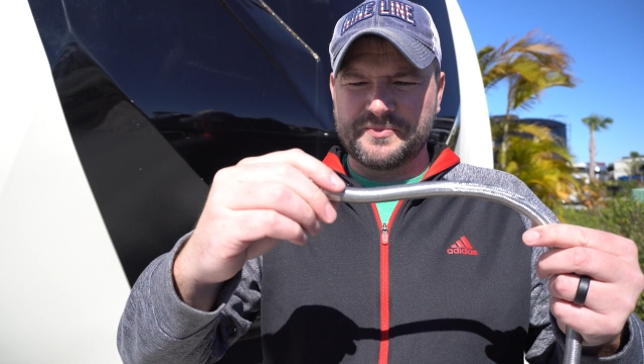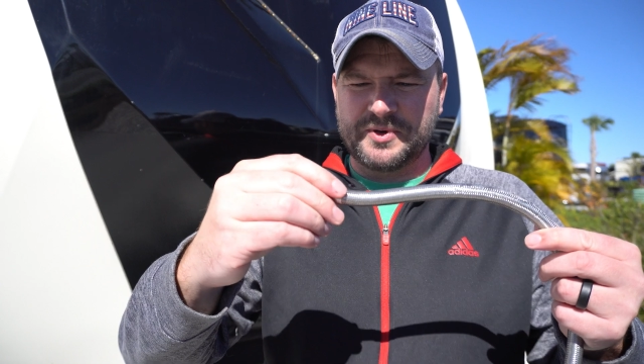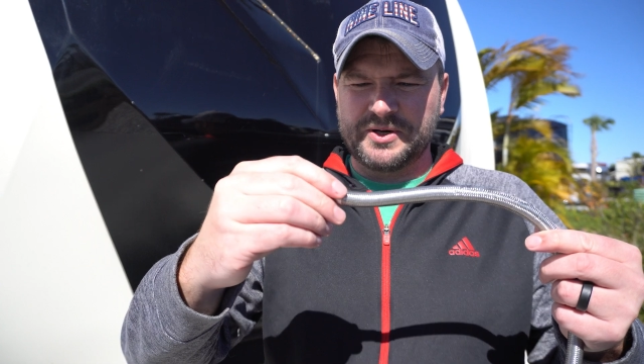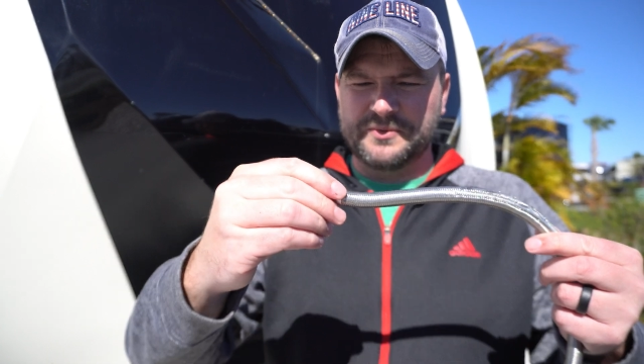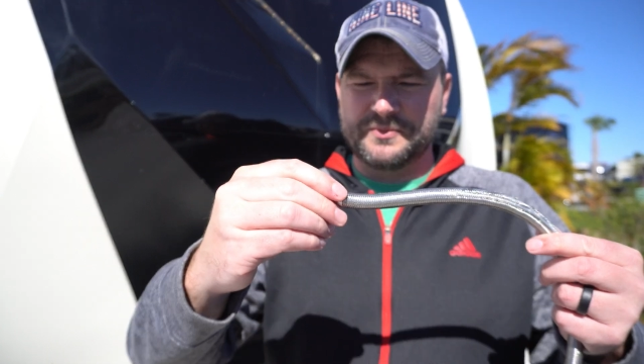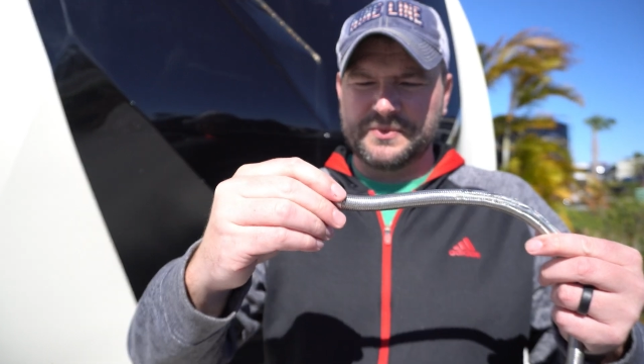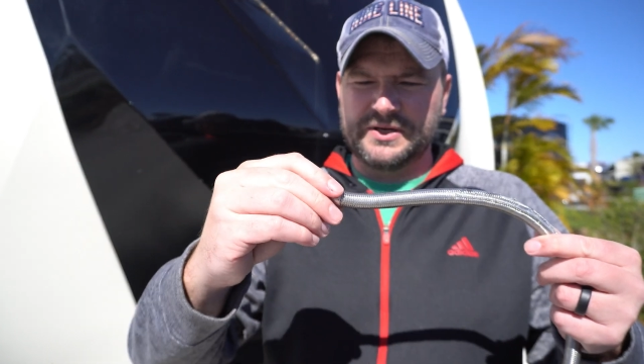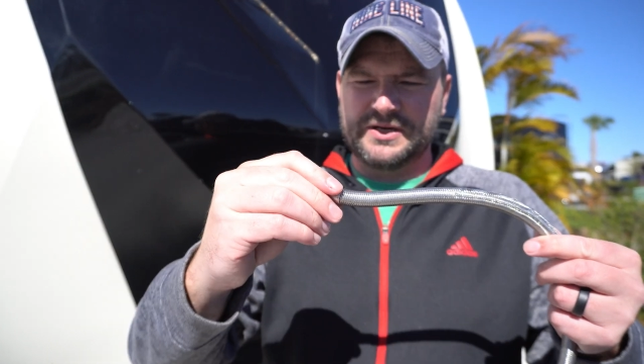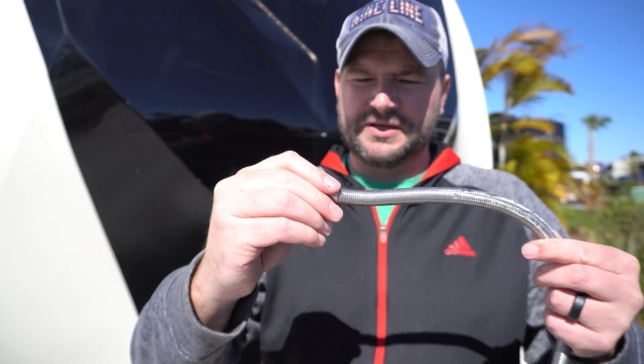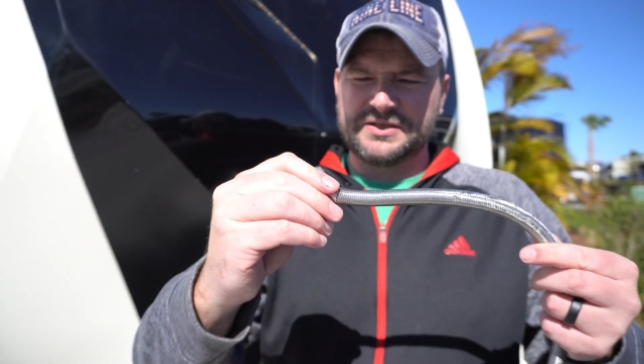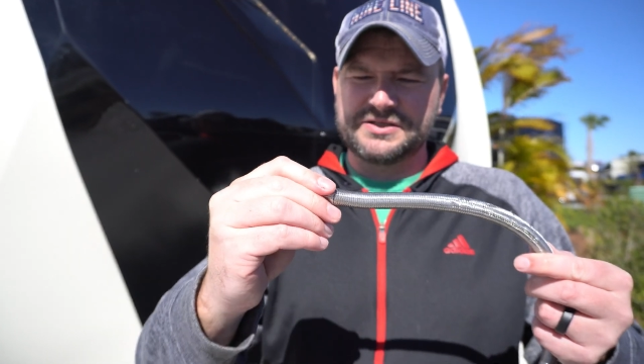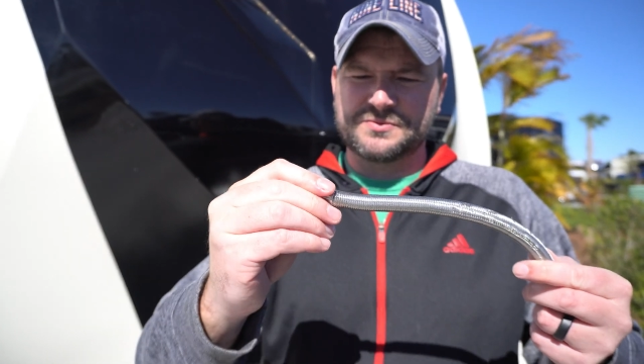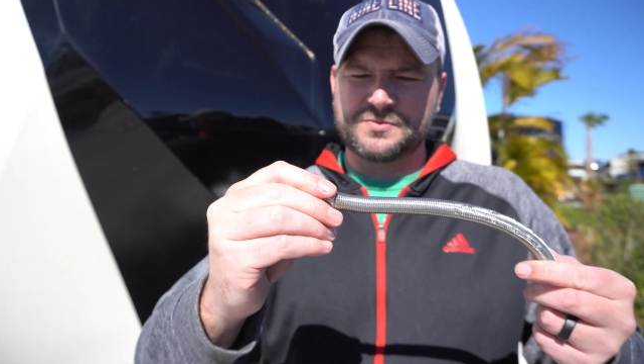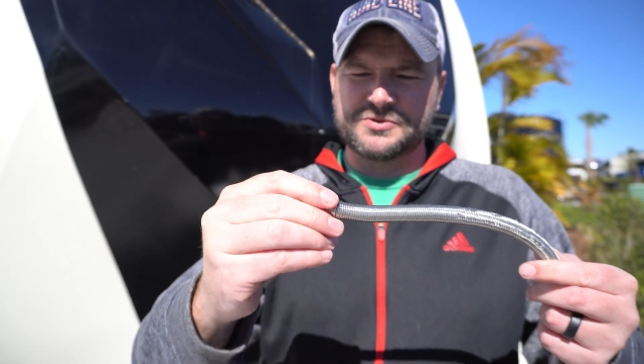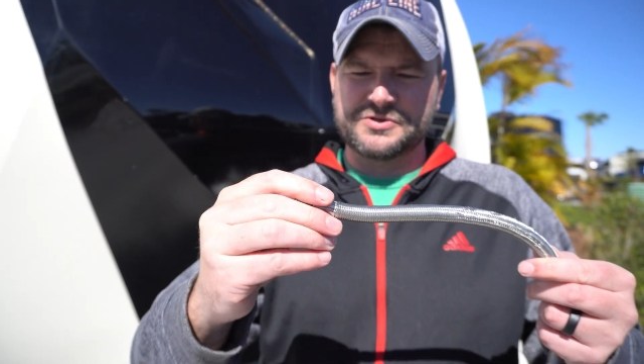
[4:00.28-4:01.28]
and it
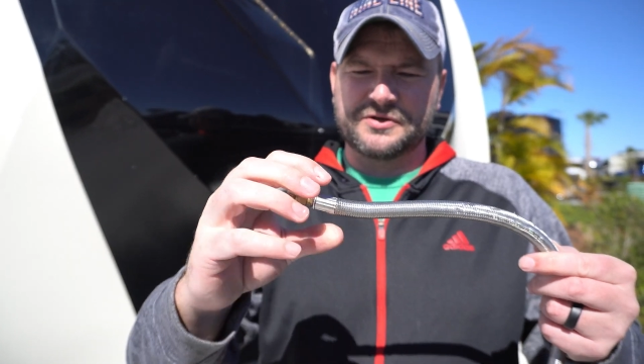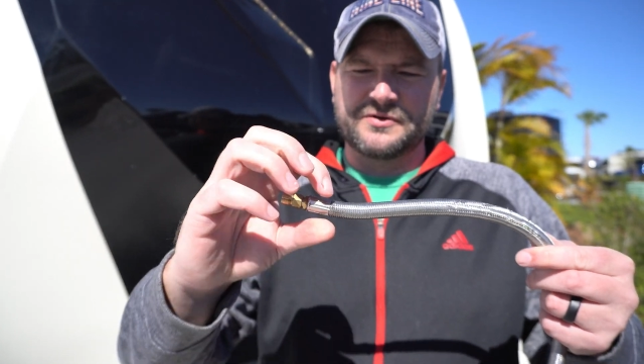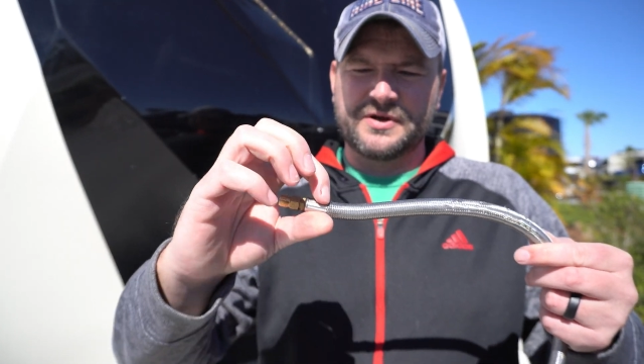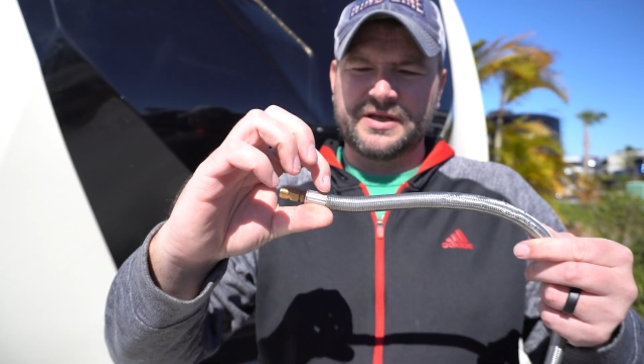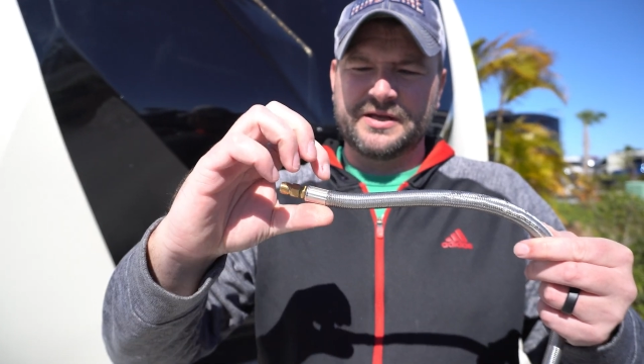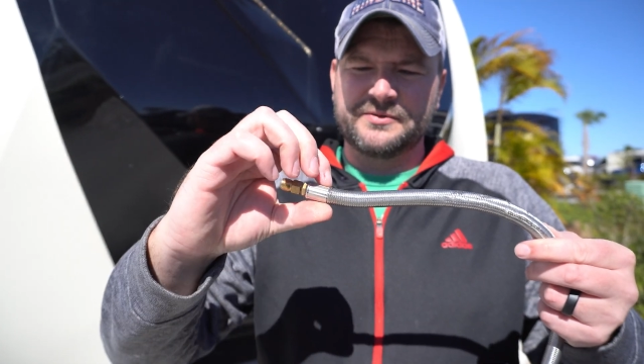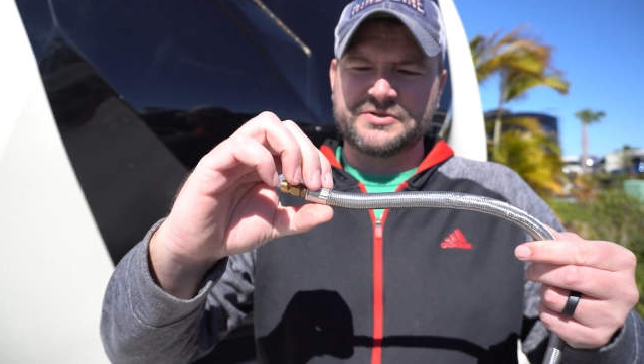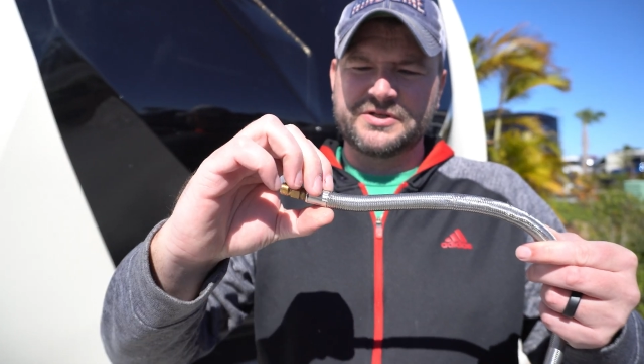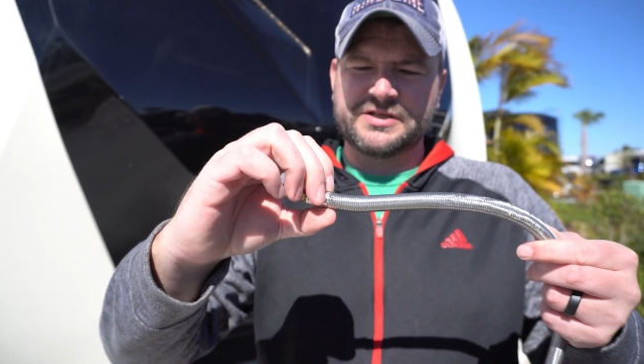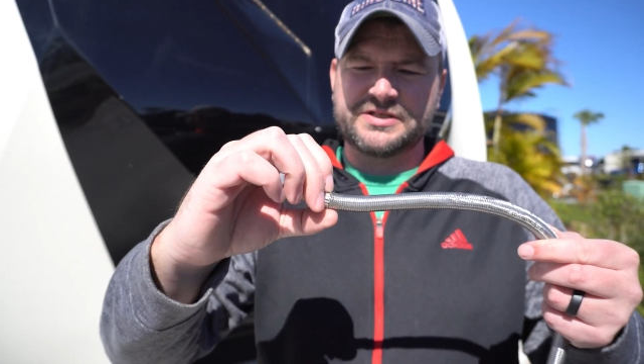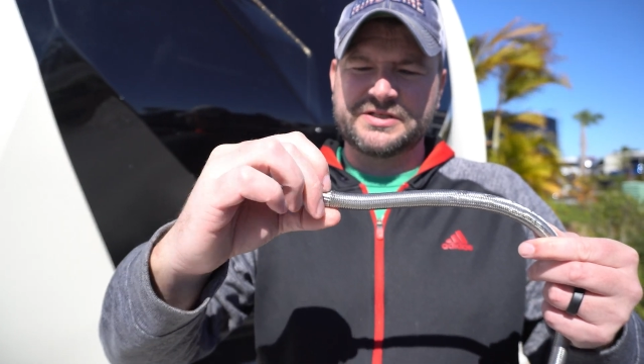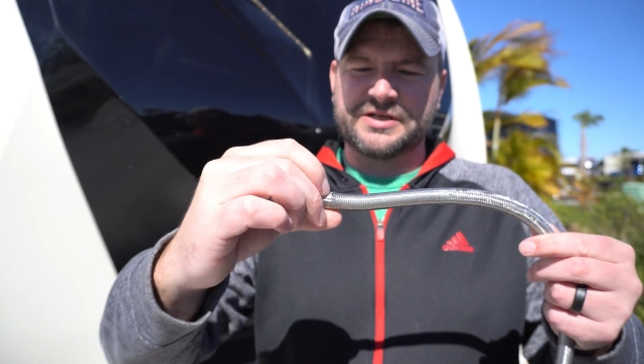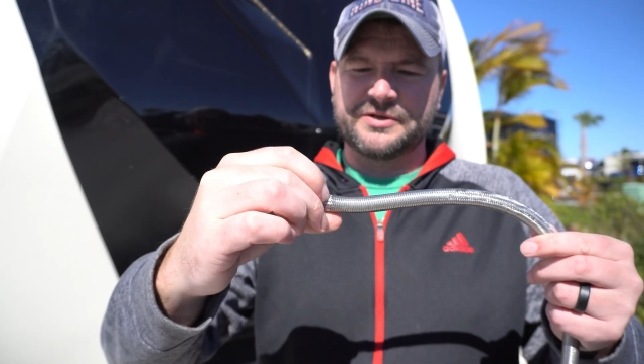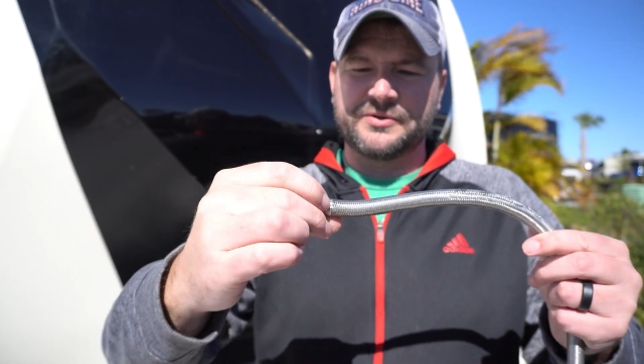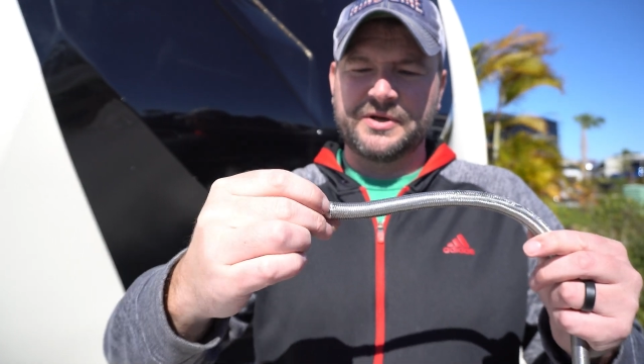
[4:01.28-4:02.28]
just wasn't great. It was this
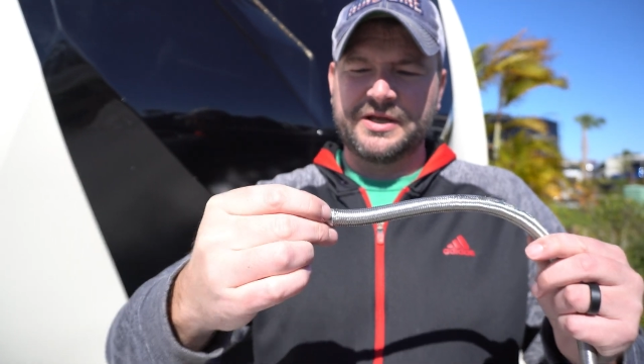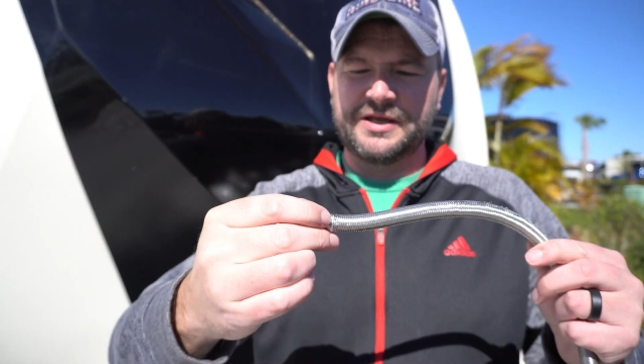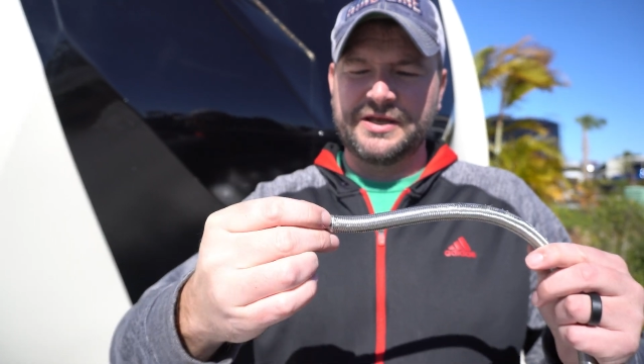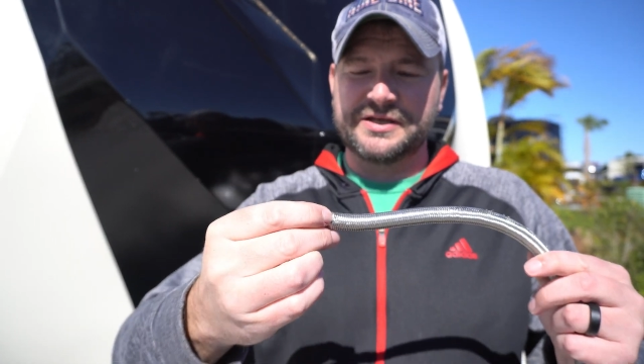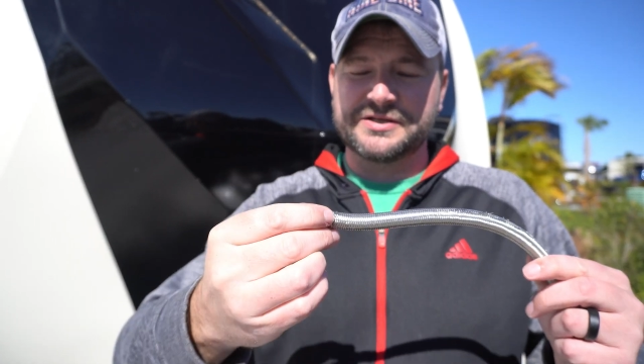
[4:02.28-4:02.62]
seal here.